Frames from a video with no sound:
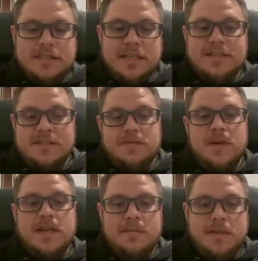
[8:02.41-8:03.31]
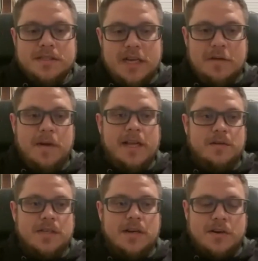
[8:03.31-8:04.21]
And he says it's funny because
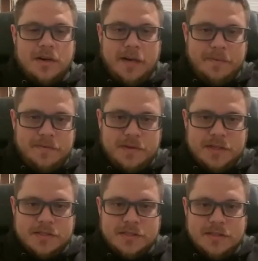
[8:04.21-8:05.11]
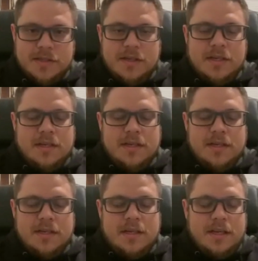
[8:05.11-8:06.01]
everybody goes down there to crappie fish.
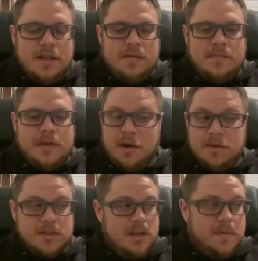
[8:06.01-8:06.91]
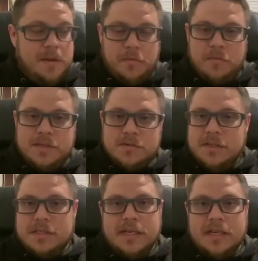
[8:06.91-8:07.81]
I know there's a lot of people from this
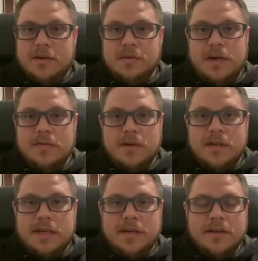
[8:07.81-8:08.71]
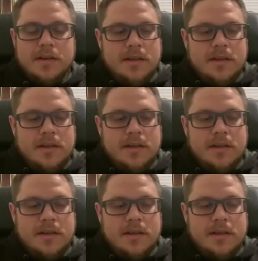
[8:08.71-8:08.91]
region that go every year.